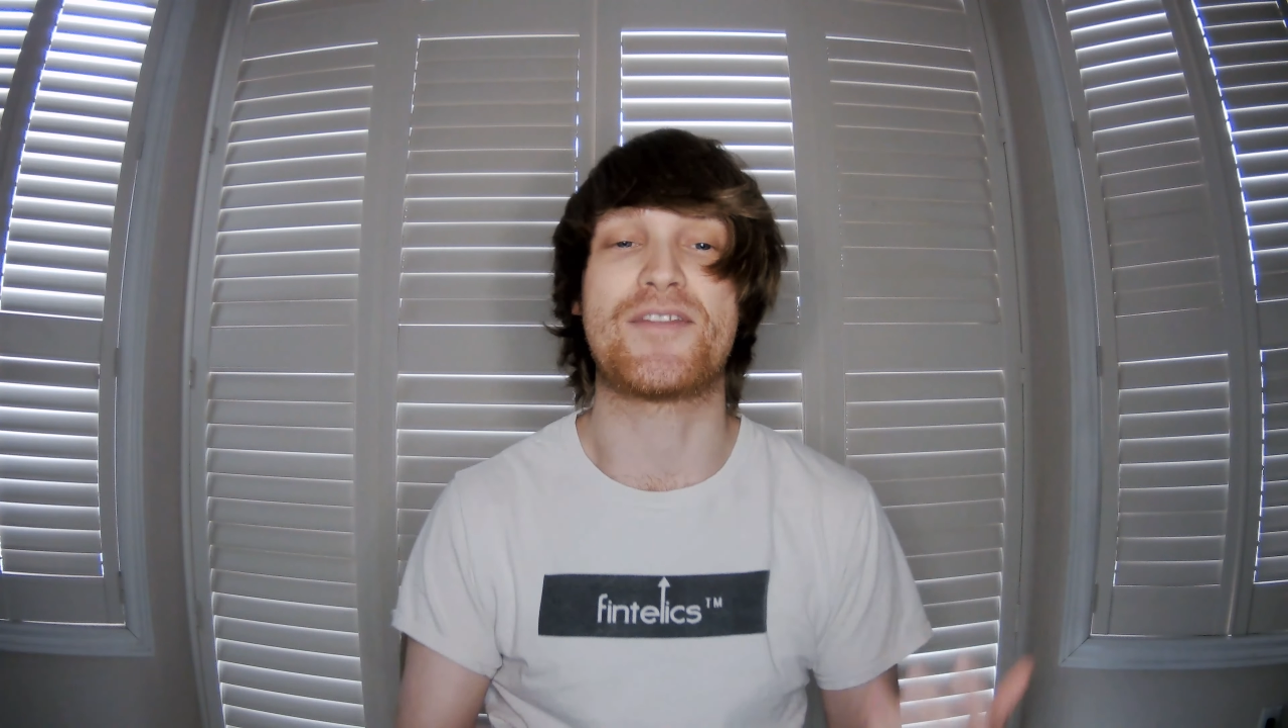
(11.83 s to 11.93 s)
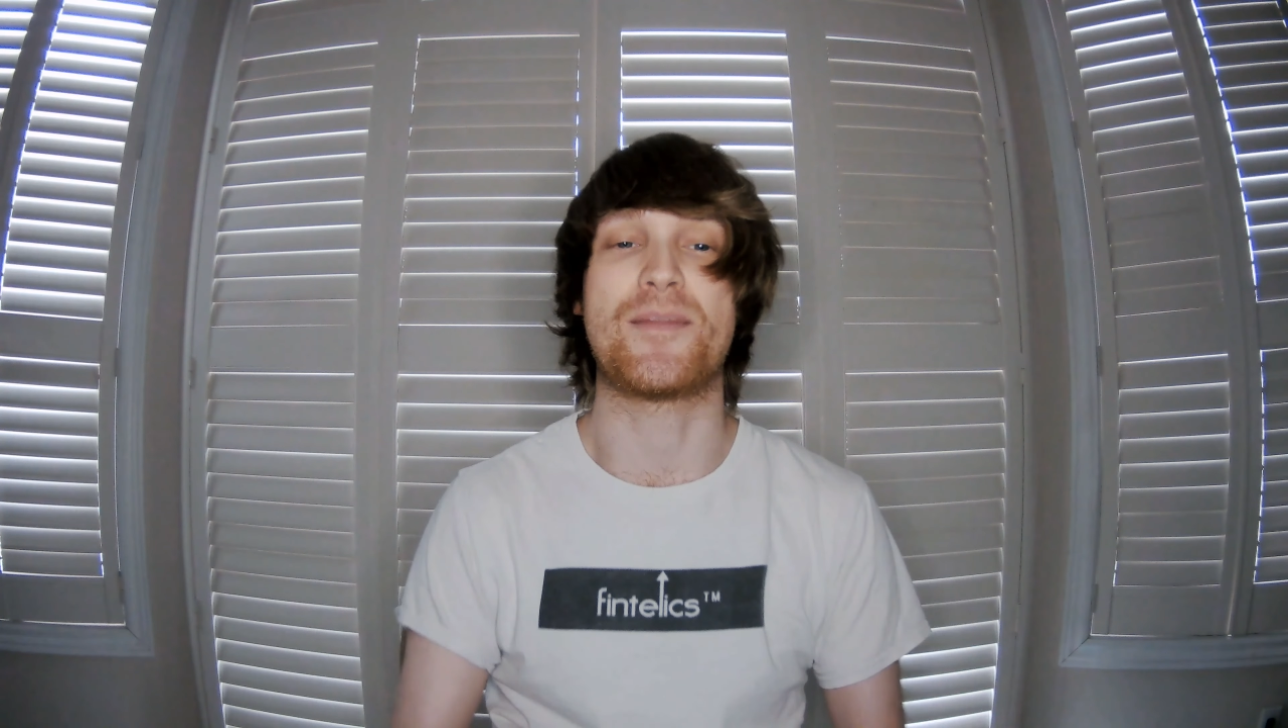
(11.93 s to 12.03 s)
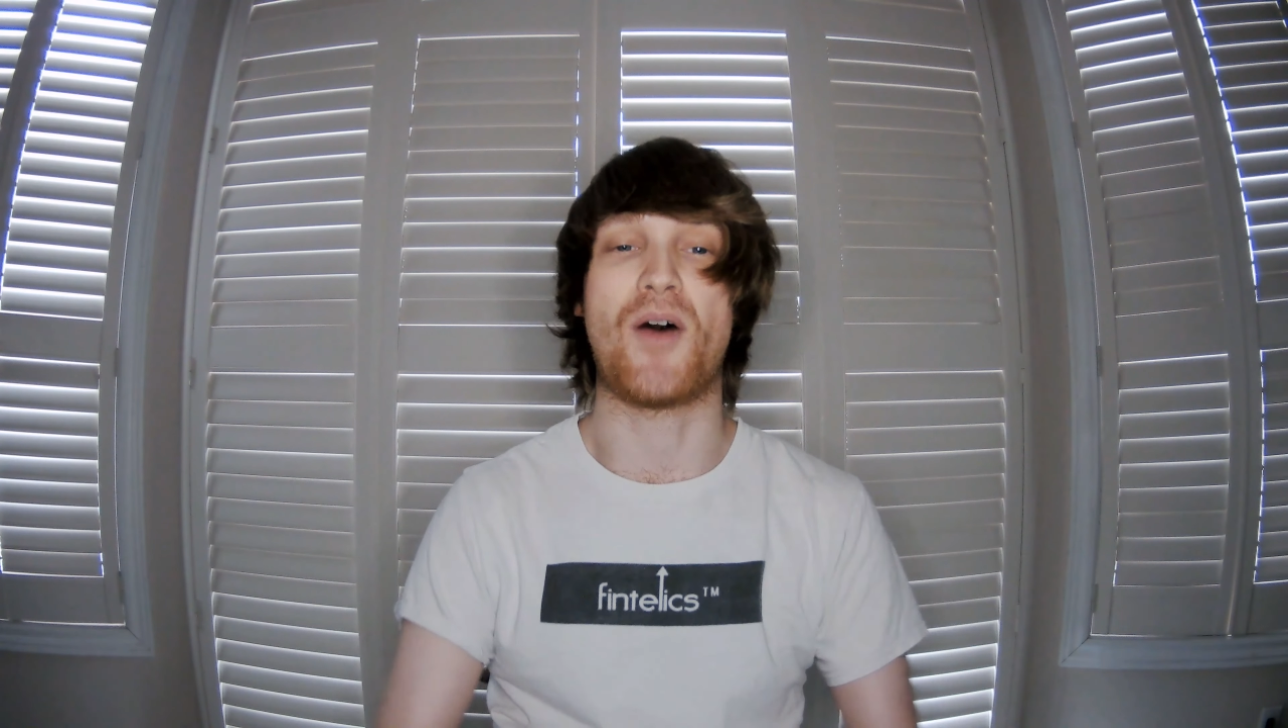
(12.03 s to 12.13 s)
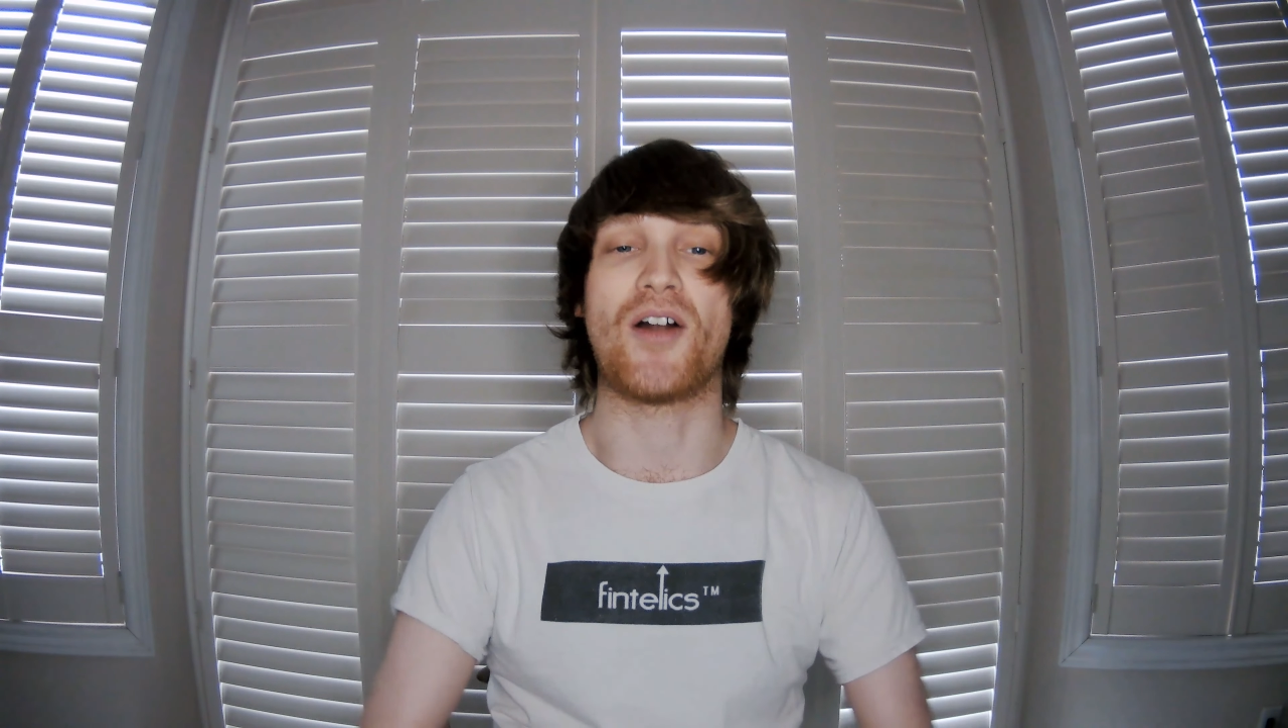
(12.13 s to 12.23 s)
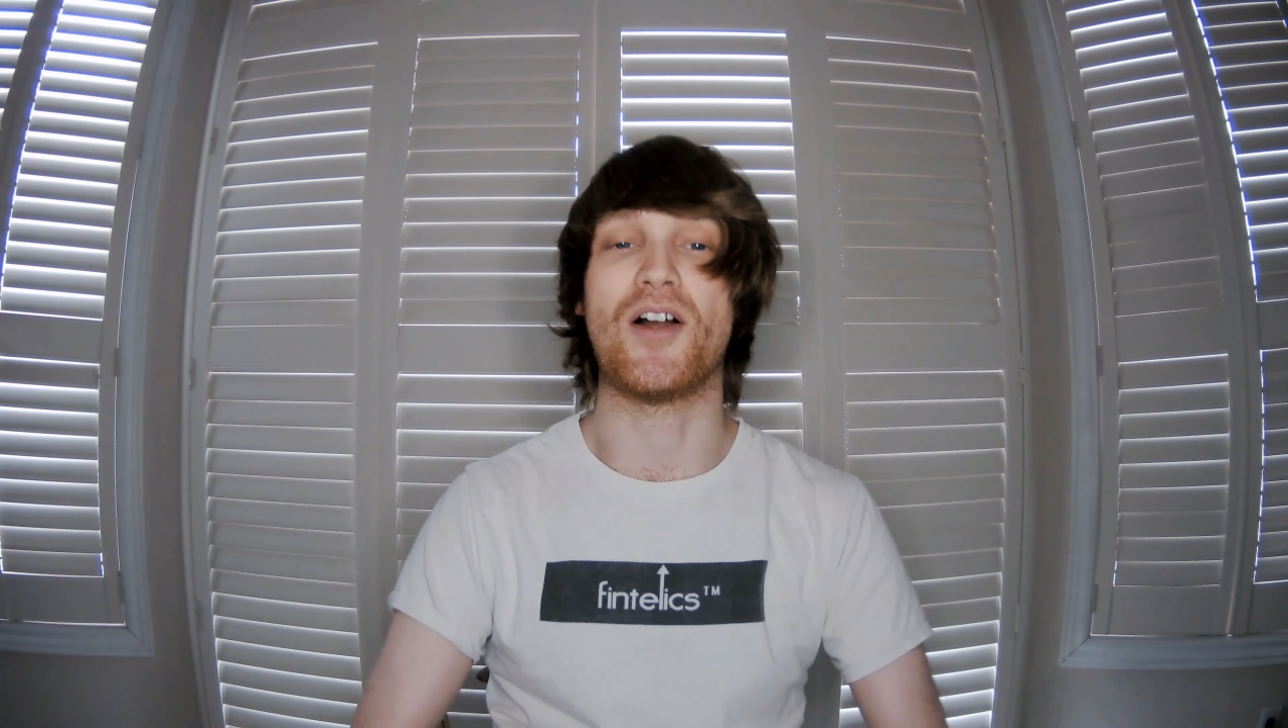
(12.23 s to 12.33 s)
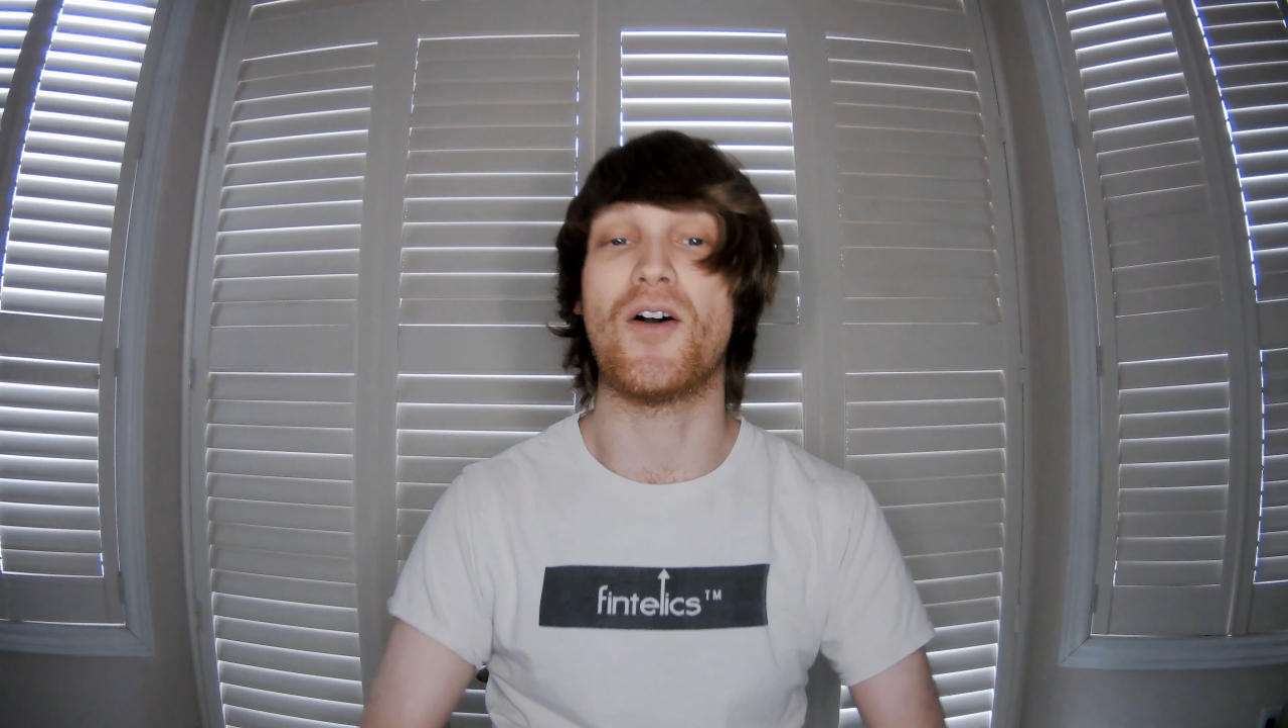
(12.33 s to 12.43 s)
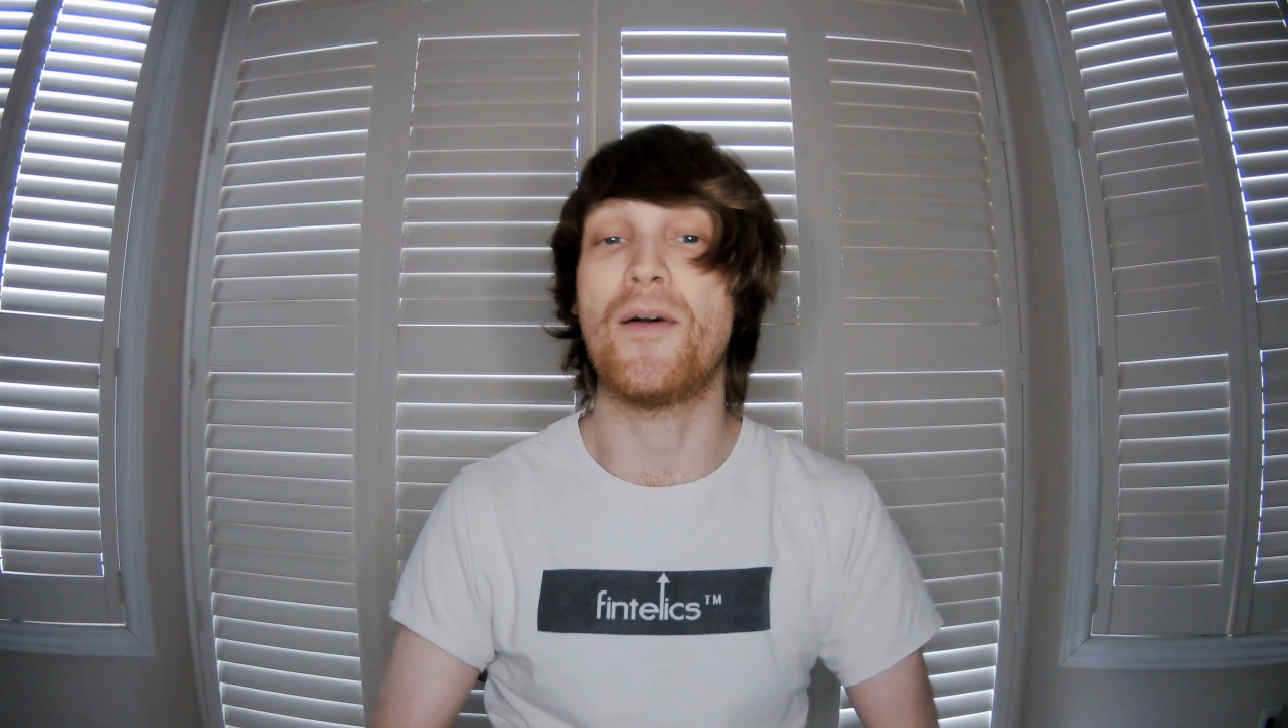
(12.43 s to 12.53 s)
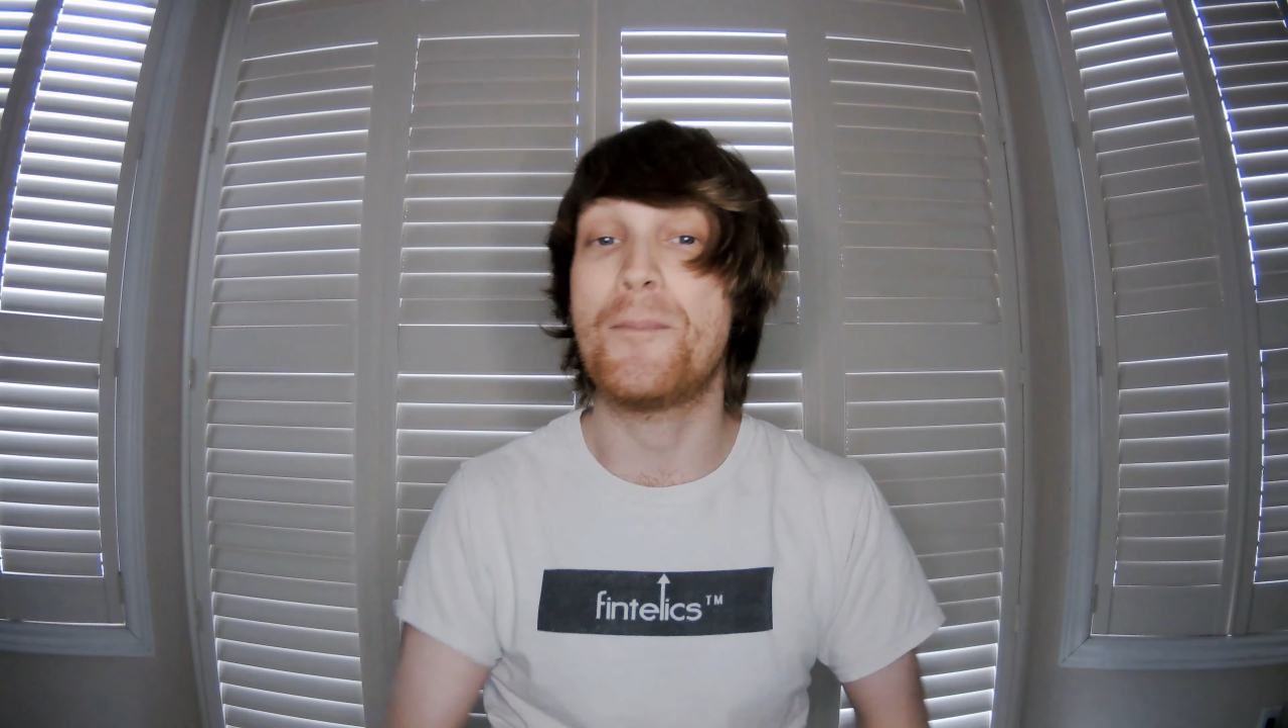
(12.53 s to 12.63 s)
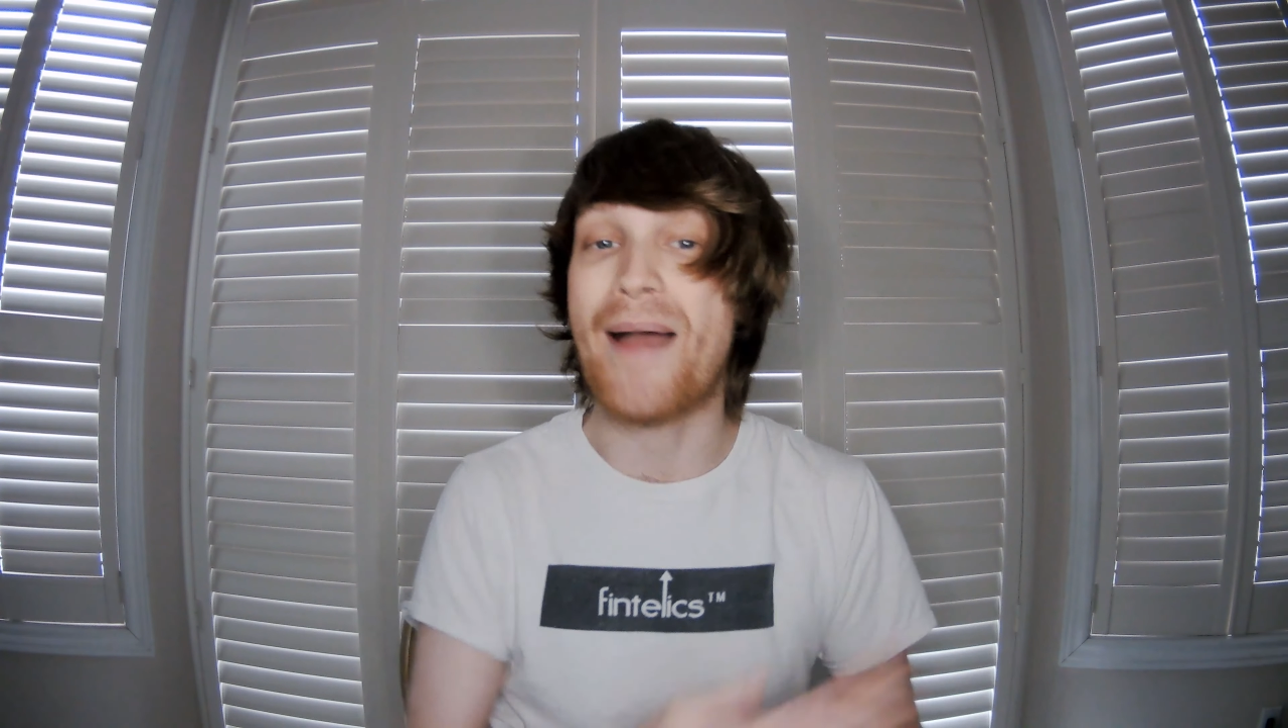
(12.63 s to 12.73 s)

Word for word: of tomorrow,